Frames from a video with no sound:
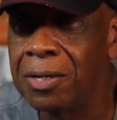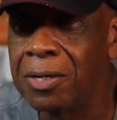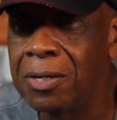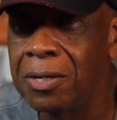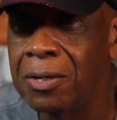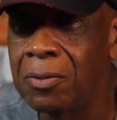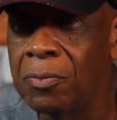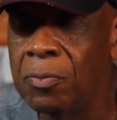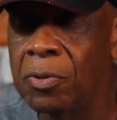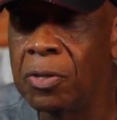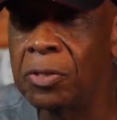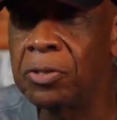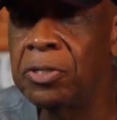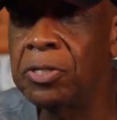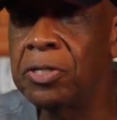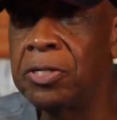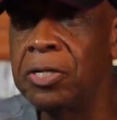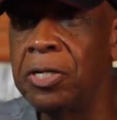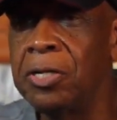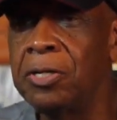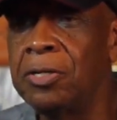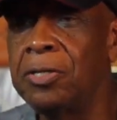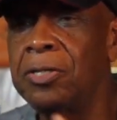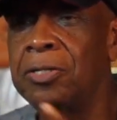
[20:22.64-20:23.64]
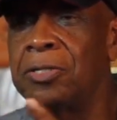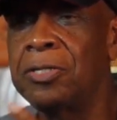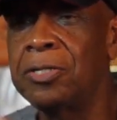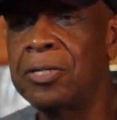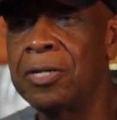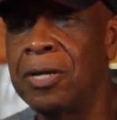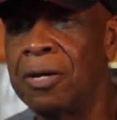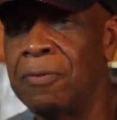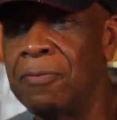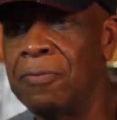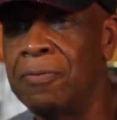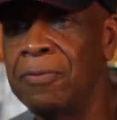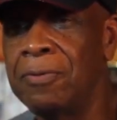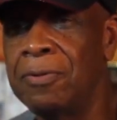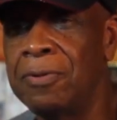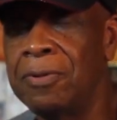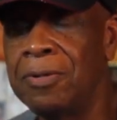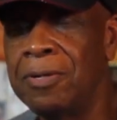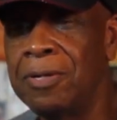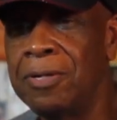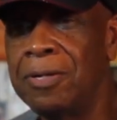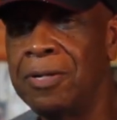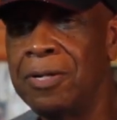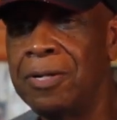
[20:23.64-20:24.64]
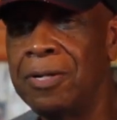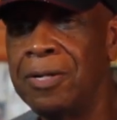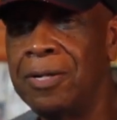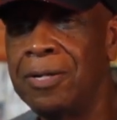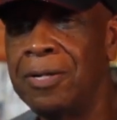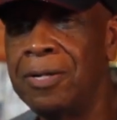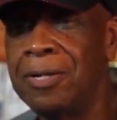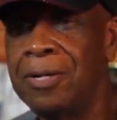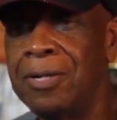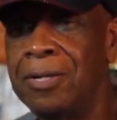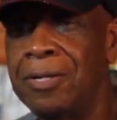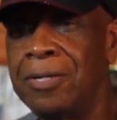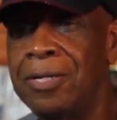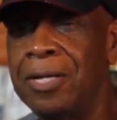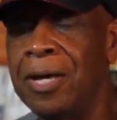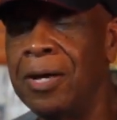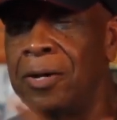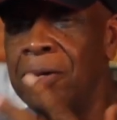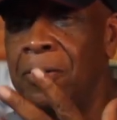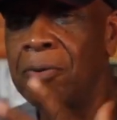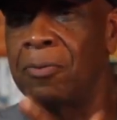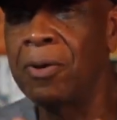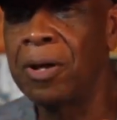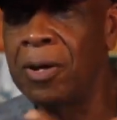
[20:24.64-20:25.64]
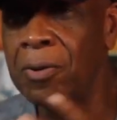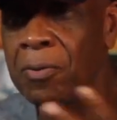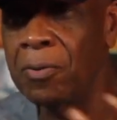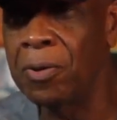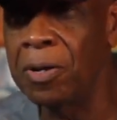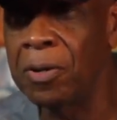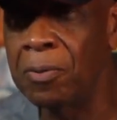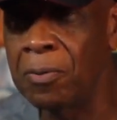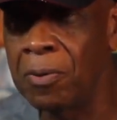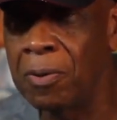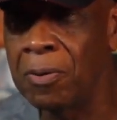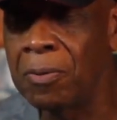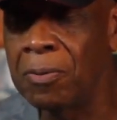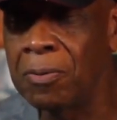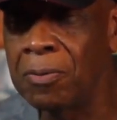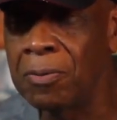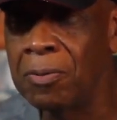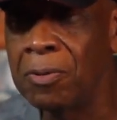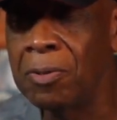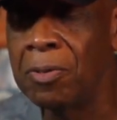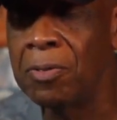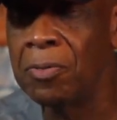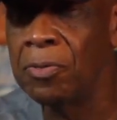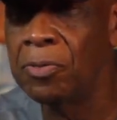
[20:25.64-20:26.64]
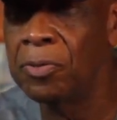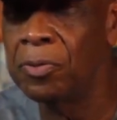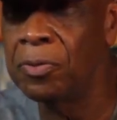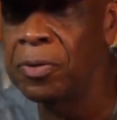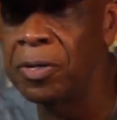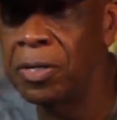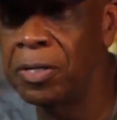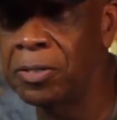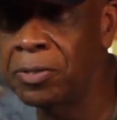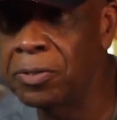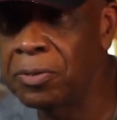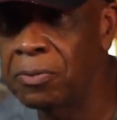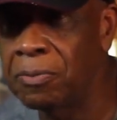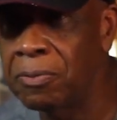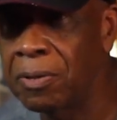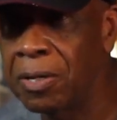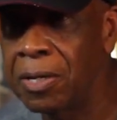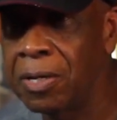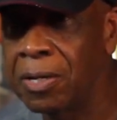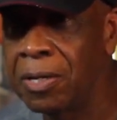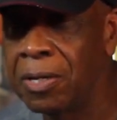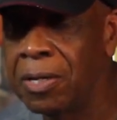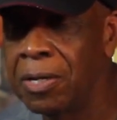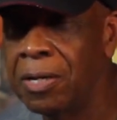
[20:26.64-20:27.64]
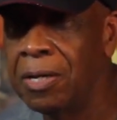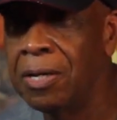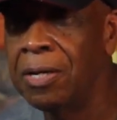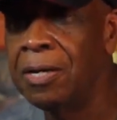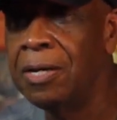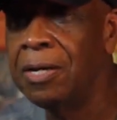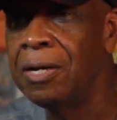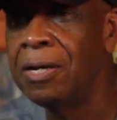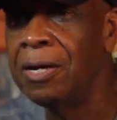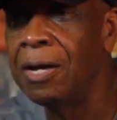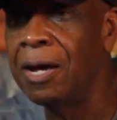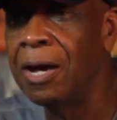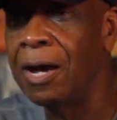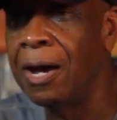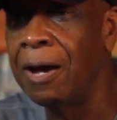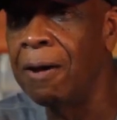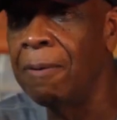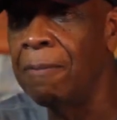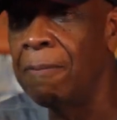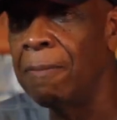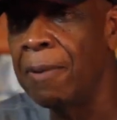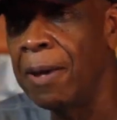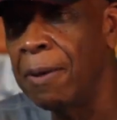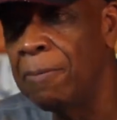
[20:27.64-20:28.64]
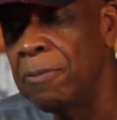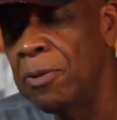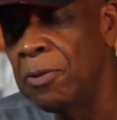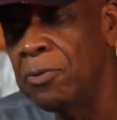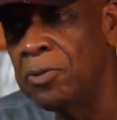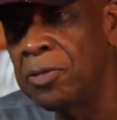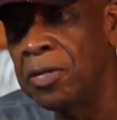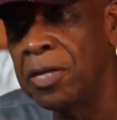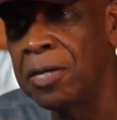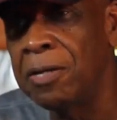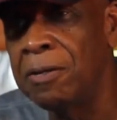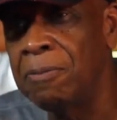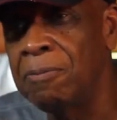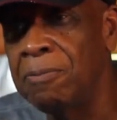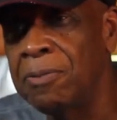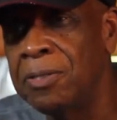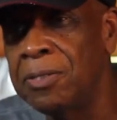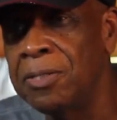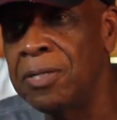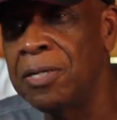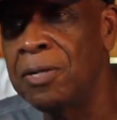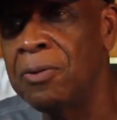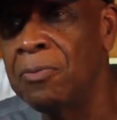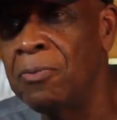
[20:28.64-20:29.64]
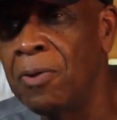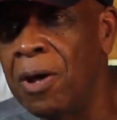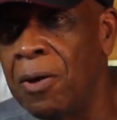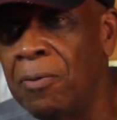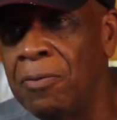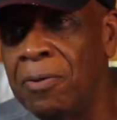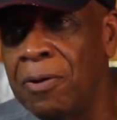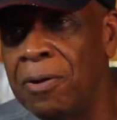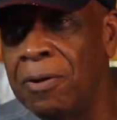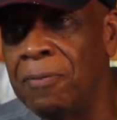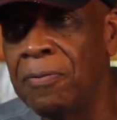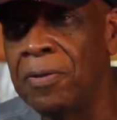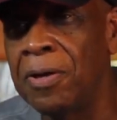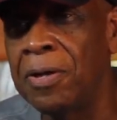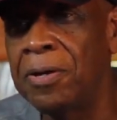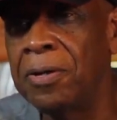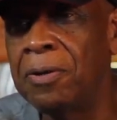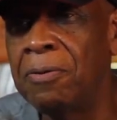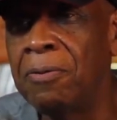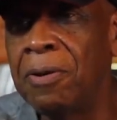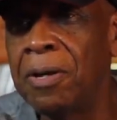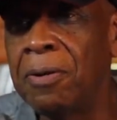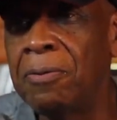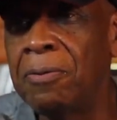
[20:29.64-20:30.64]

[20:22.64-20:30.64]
We are still discovering the Underground Railroad through history. My museum is in the route of the Underground